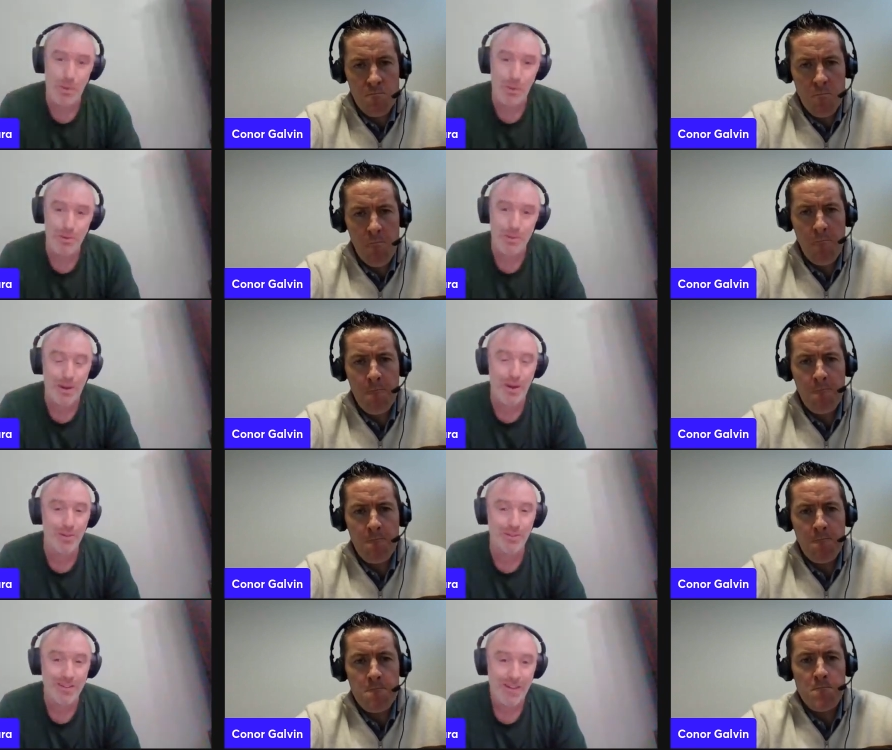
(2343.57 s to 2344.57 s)
Speaker 1: would have been proud
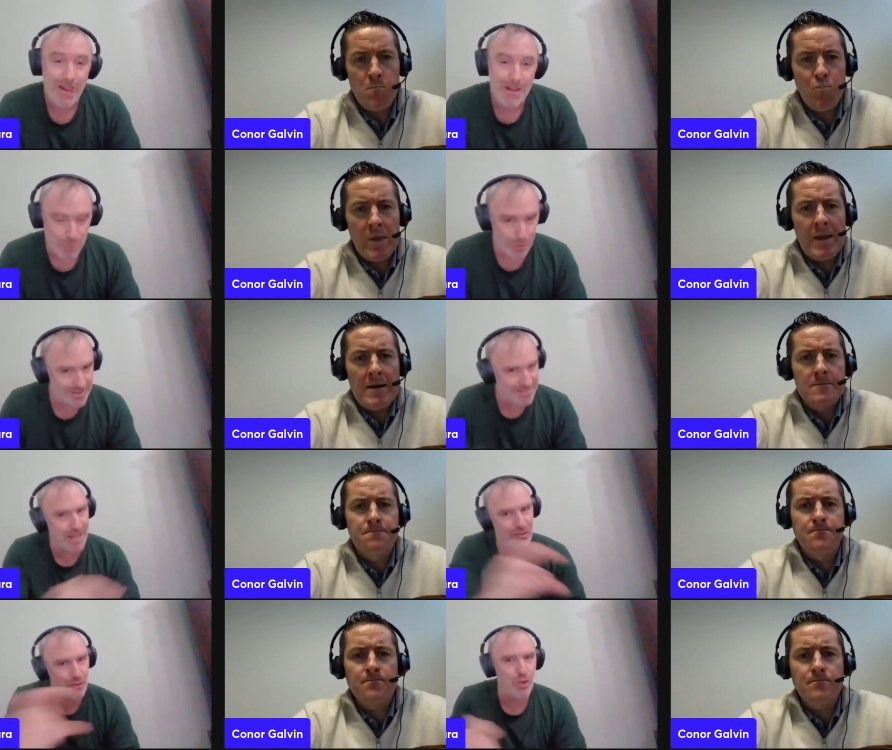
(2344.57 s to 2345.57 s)
of it. But it's the
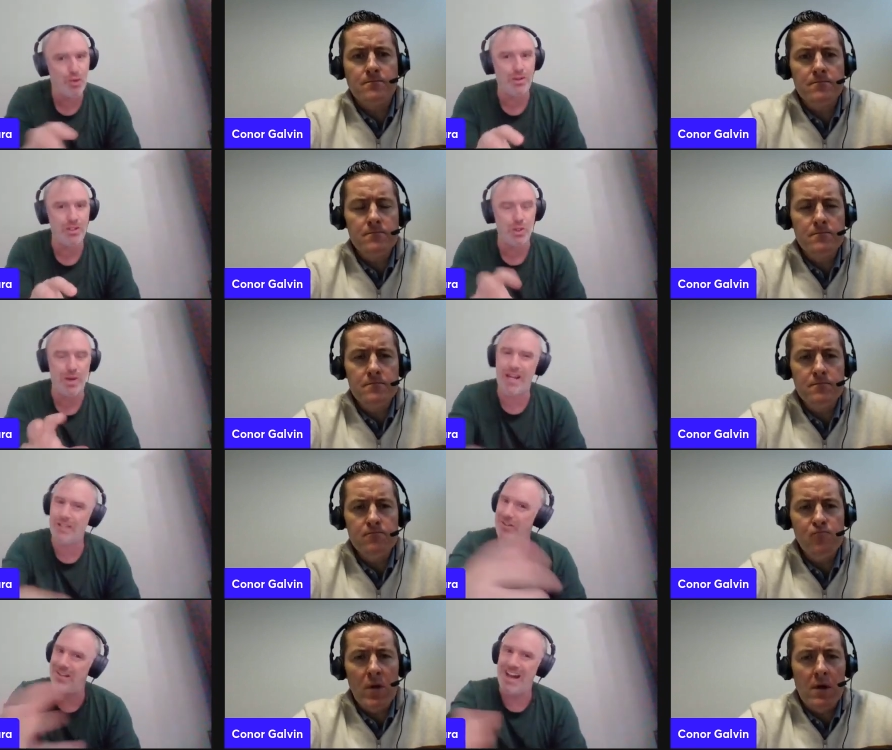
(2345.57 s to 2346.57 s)
same structural issue. And as
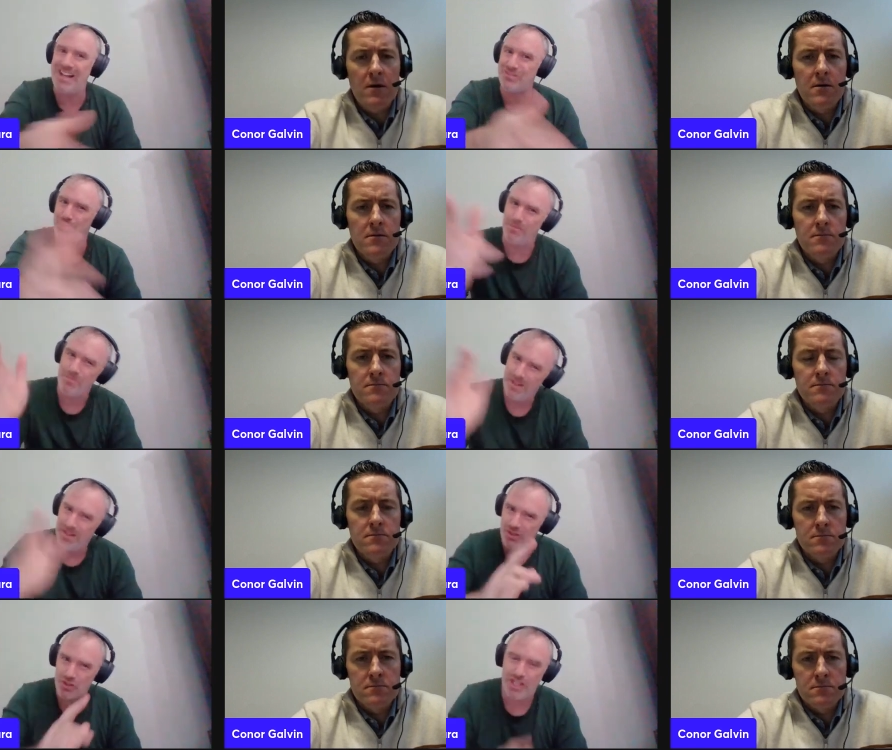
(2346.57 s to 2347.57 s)
for the last one,
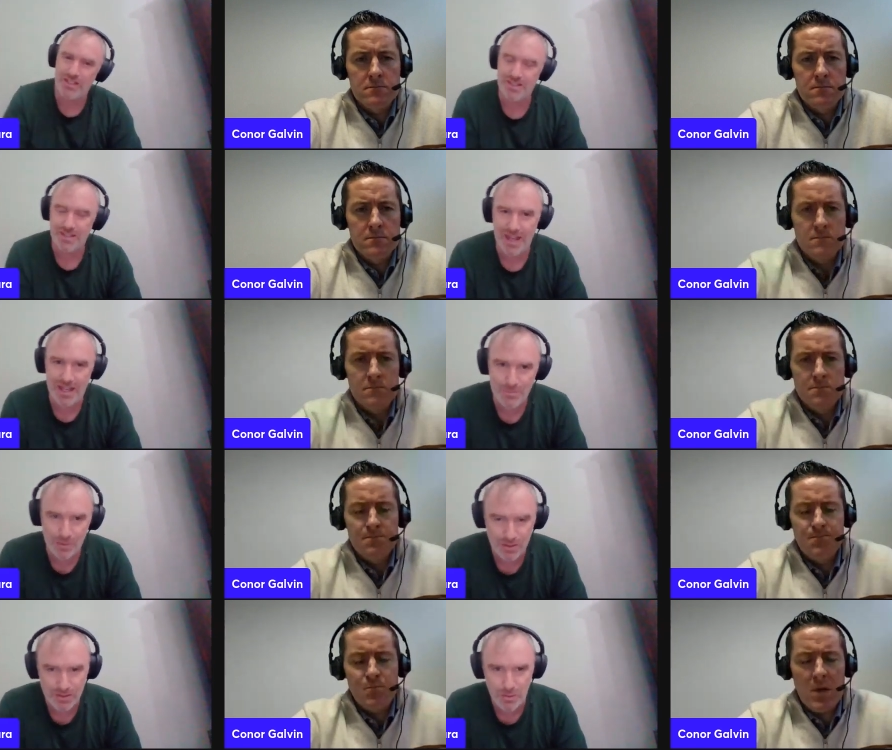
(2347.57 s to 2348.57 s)
they're chasing the game,
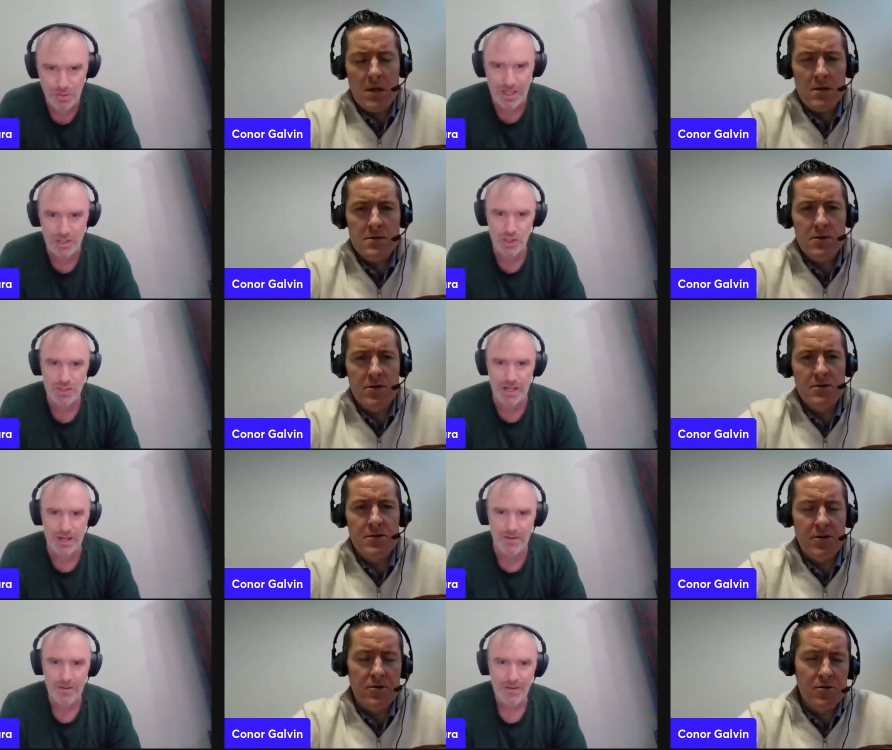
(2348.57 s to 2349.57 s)
but the communication. So the, so
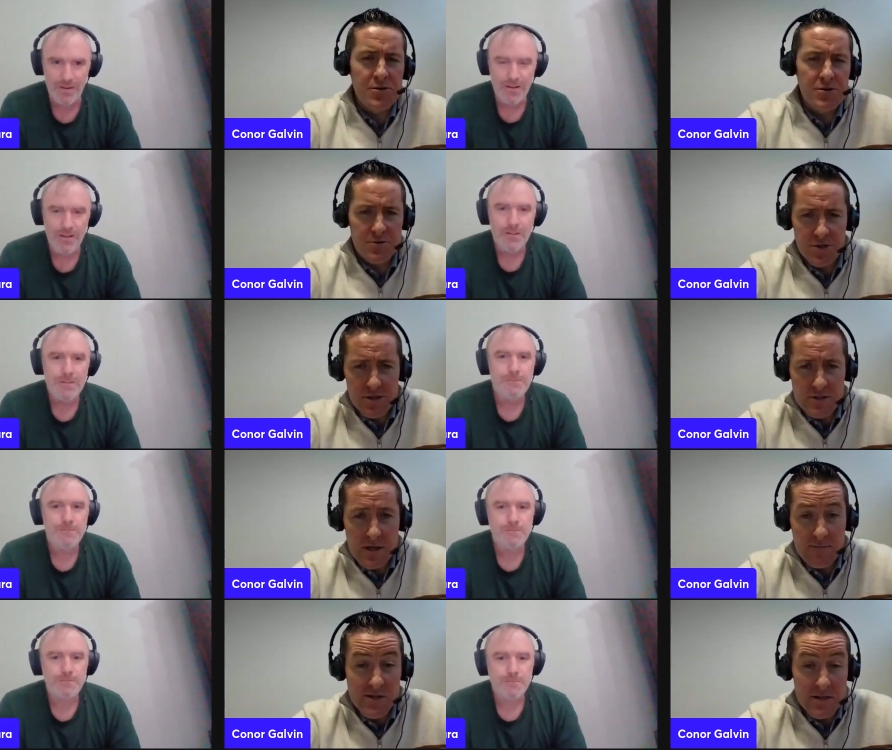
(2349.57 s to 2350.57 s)
the
Speaker 2: good news is
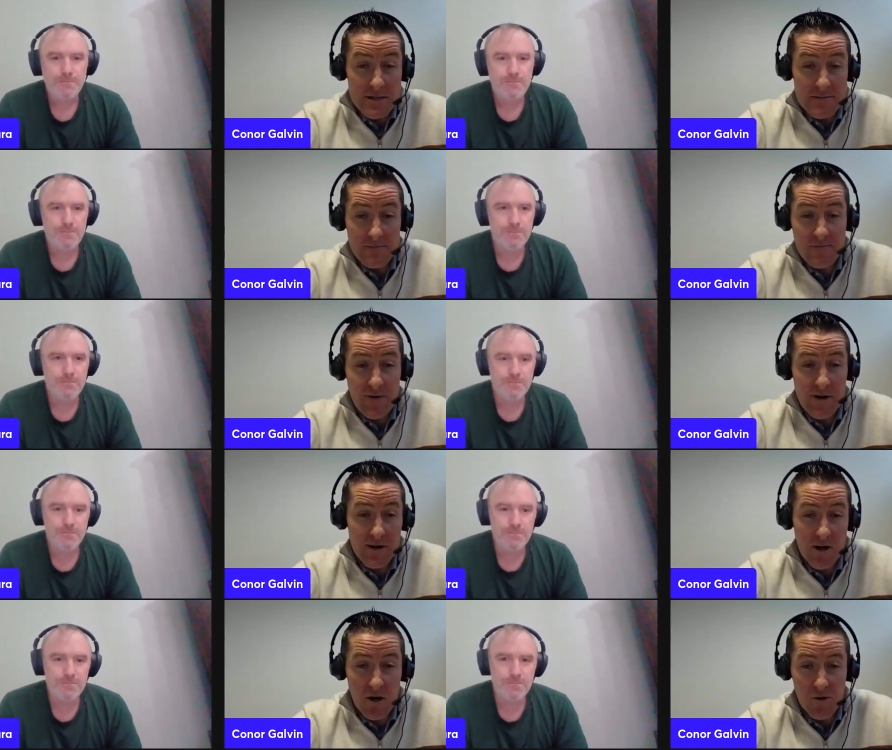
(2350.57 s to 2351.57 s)
obviously
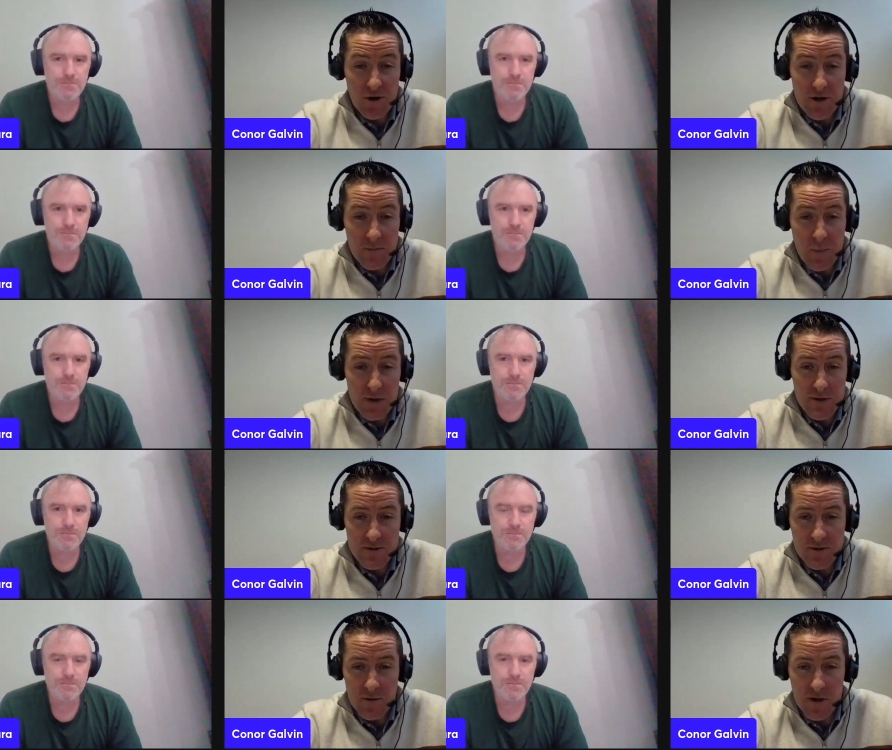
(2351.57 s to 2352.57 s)
Fergal Logan and Brian
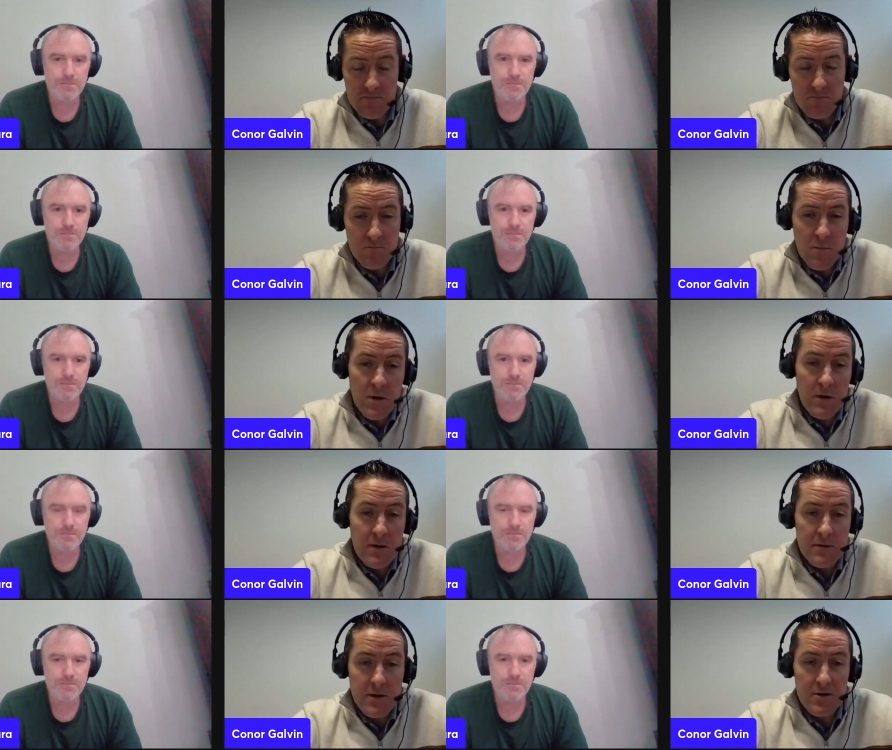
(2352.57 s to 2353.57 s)
Dooher
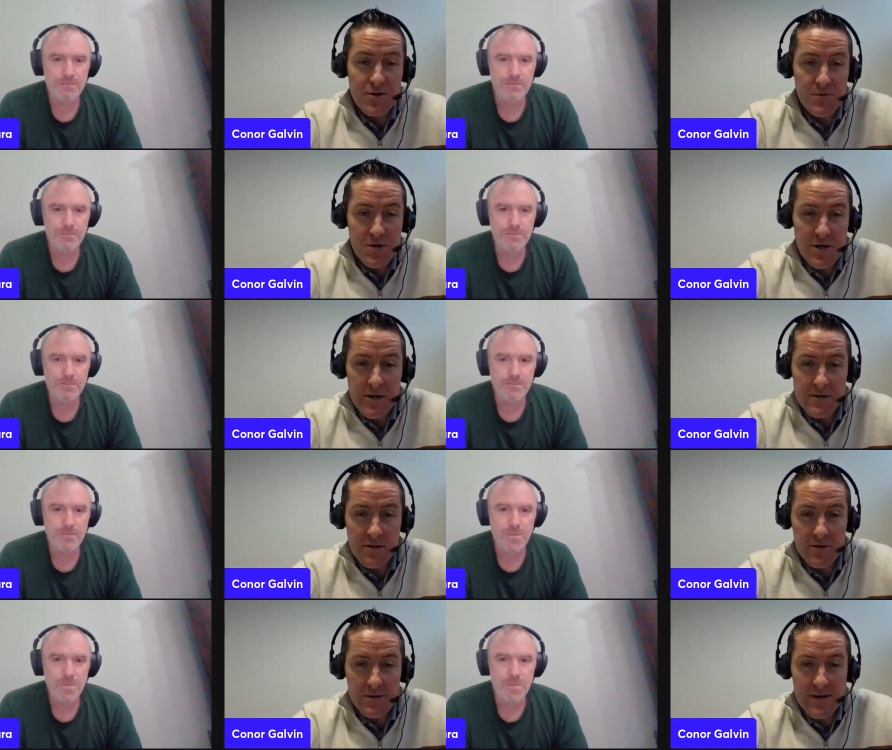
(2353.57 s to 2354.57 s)
they're tuned in here
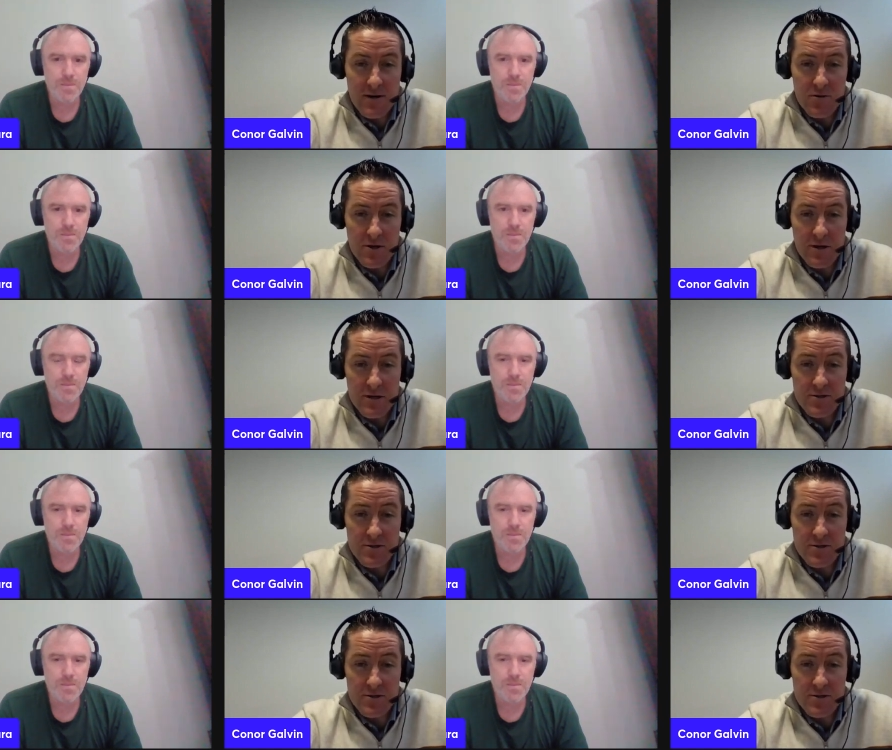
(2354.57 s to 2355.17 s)
tonight. They're looking at this